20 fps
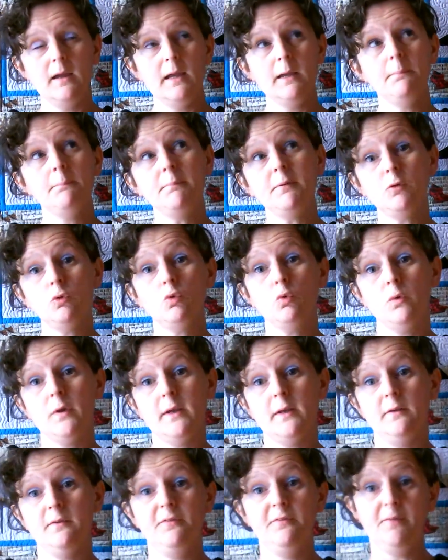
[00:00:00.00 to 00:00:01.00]
in
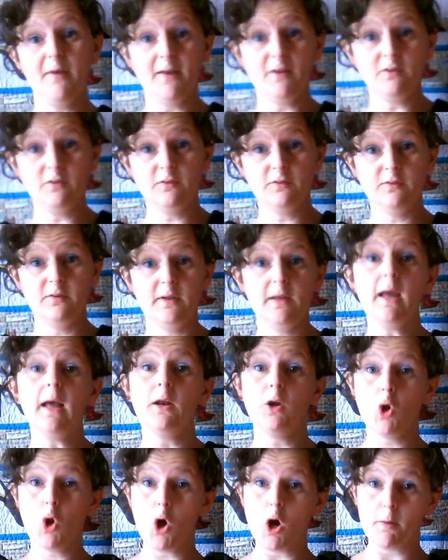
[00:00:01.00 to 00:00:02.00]
between fantasy
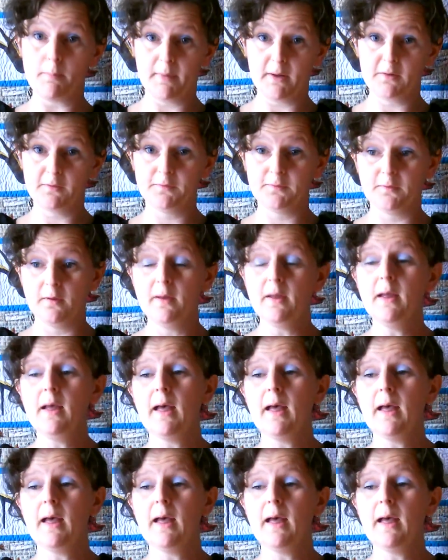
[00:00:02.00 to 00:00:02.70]
and comics,